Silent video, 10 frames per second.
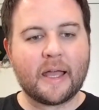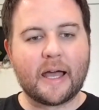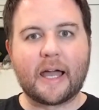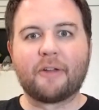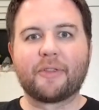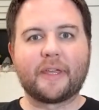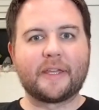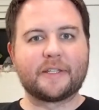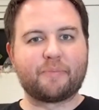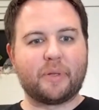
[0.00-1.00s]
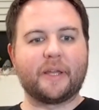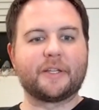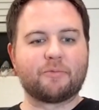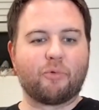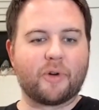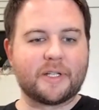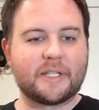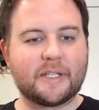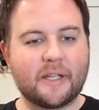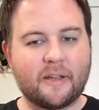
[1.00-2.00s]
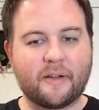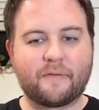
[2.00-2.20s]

I don't think his play is warranted enough